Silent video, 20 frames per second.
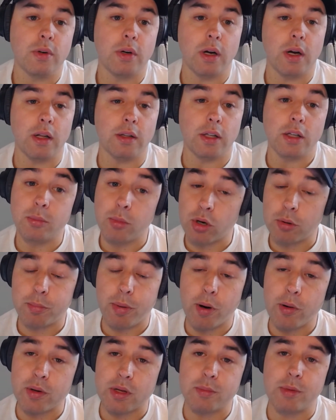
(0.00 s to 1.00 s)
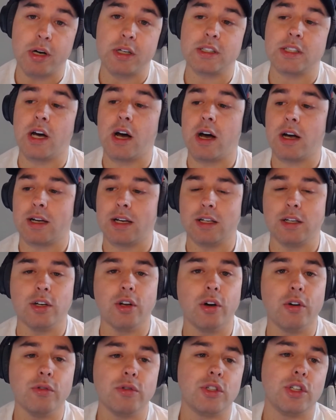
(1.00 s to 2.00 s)
A little more Pokemon talk.
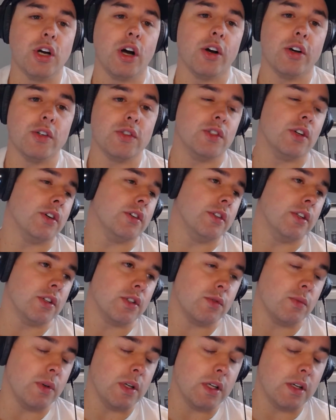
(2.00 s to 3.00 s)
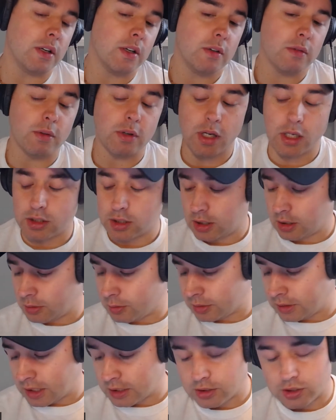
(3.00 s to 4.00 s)
No Charizard this week. We're not talking about
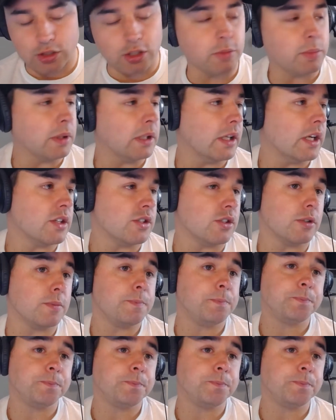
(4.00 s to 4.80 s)
that stupid lizard.